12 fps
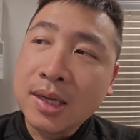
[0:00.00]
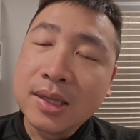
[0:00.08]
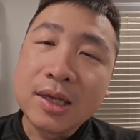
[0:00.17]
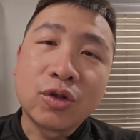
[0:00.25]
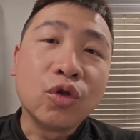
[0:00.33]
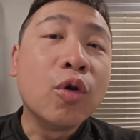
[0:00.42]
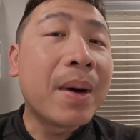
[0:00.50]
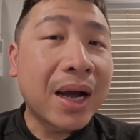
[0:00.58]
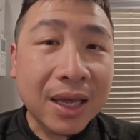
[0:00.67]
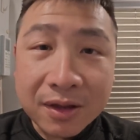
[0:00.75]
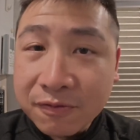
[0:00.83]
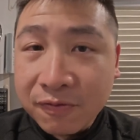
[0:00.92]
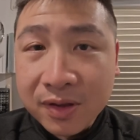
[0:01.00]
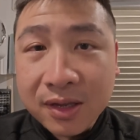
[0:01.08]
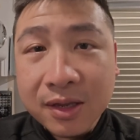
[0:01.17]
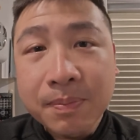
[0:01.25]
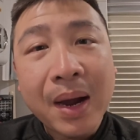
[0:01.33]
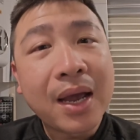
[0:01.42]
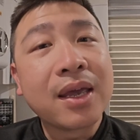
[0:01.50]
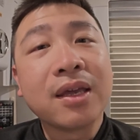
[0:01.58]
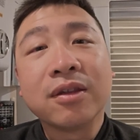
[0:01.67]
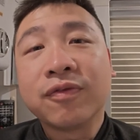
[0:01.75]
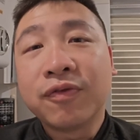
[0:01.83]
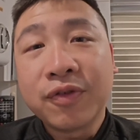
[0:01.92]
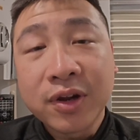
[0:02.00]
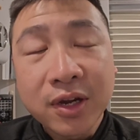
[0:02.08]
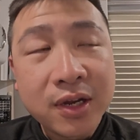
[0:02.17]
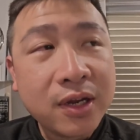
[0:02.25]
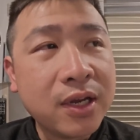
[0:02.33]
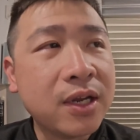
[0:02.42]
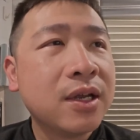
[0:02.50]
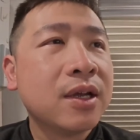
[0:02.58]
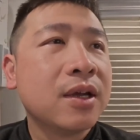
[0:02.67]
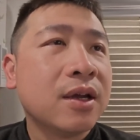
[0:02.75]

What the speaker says: There's no parking fee. Parking is free.